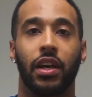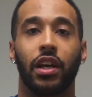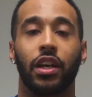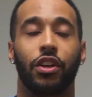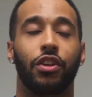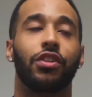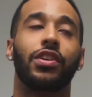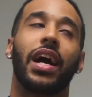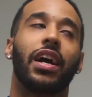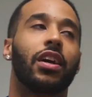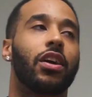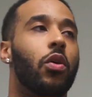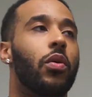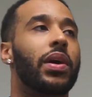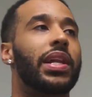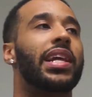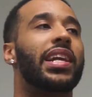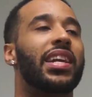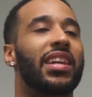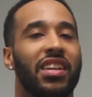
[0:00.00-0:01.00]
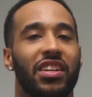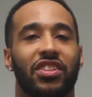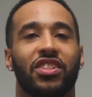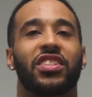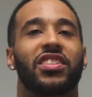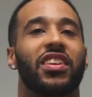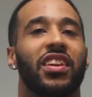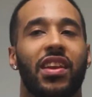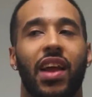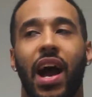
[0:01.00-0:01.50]
You're not going in and
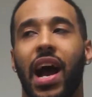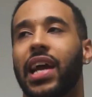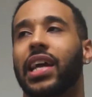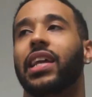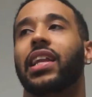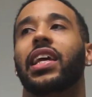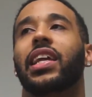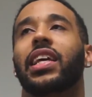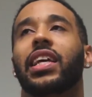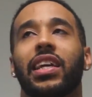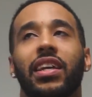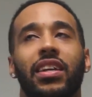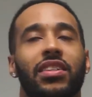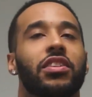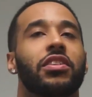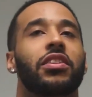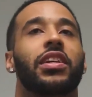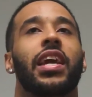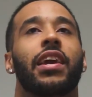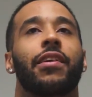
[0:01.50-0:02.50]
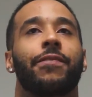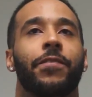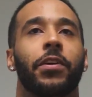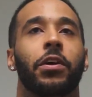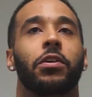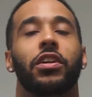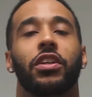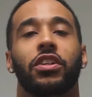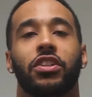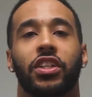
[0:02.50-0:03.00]
just annihilating it until you can't
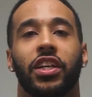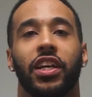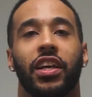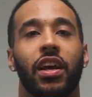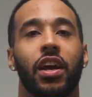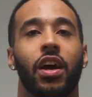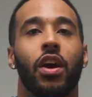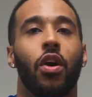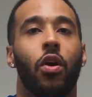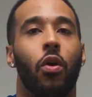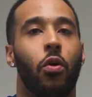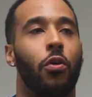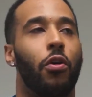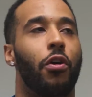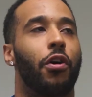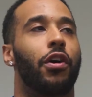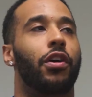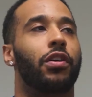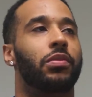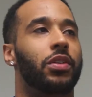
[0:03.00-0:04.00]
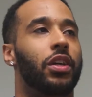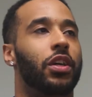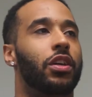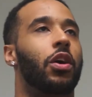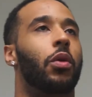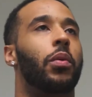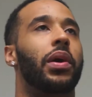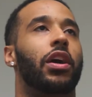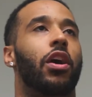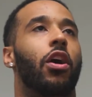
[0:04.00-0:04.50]
feel your shit, or you're
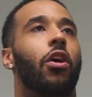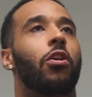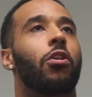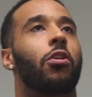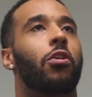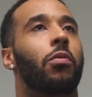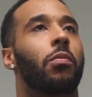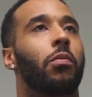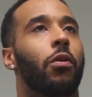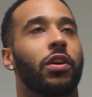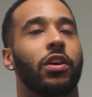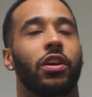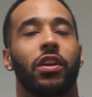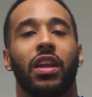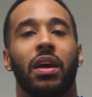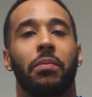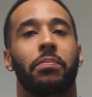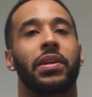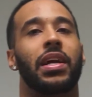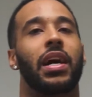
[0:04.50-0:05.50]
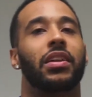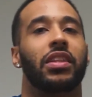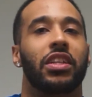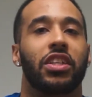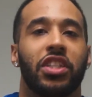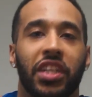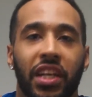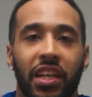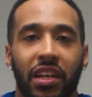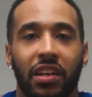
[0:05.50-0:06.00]
going home, or you're limping out the
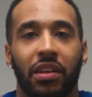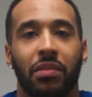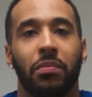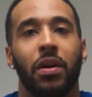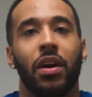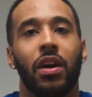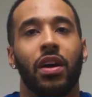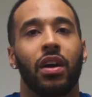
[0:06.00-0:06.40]
gym,